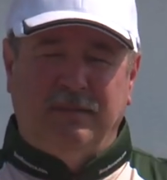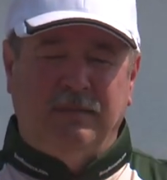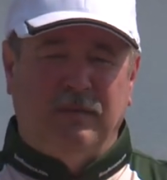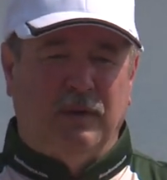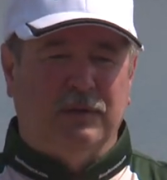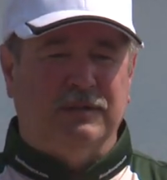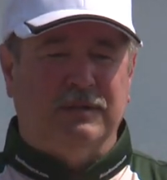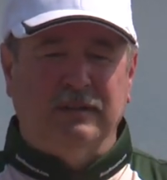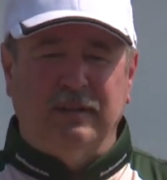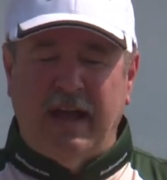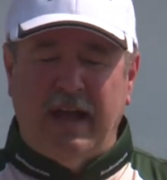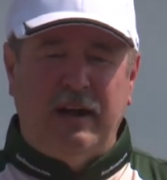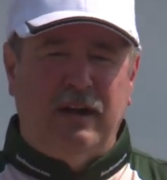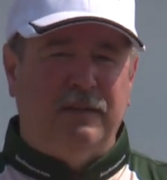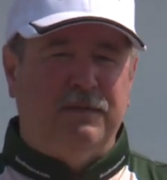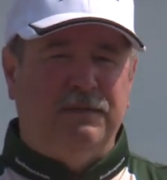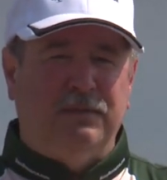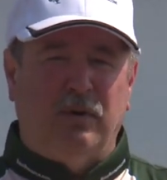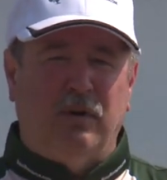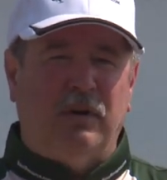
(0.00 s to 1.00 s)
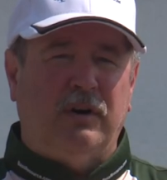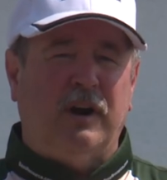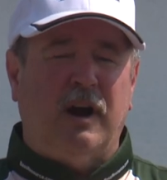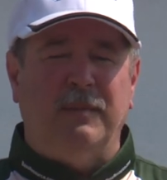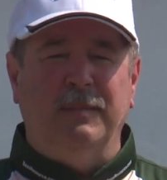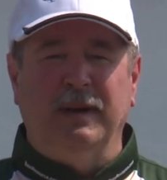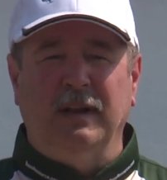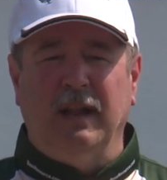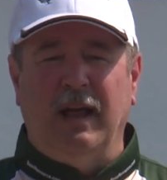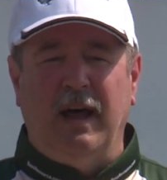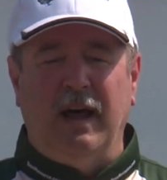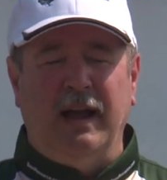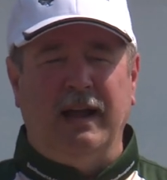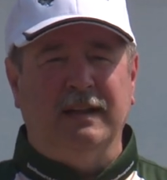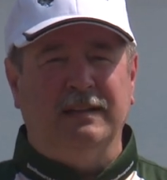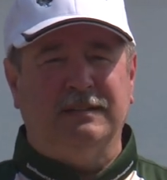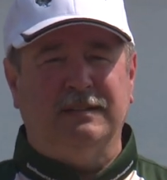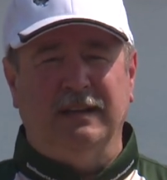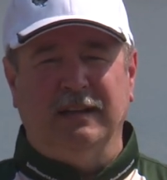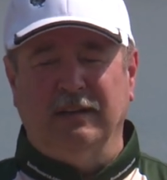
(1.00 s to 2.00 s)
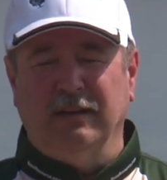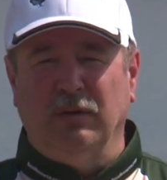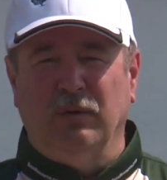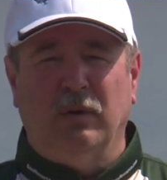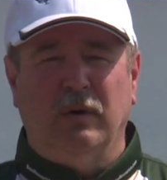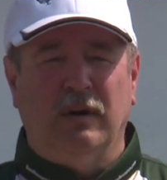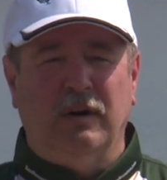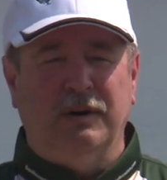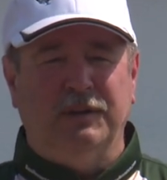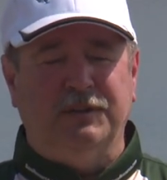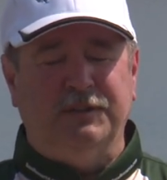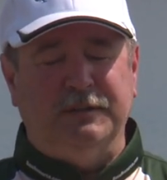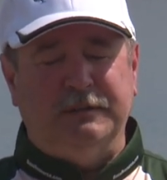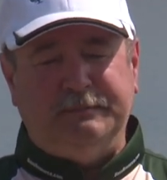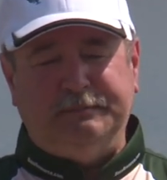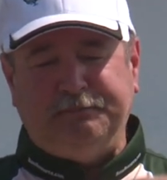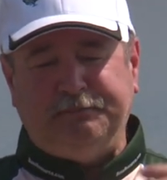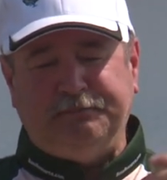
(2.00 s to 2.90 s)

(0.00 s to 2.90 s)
Those lighter fluorocarbon lines and lures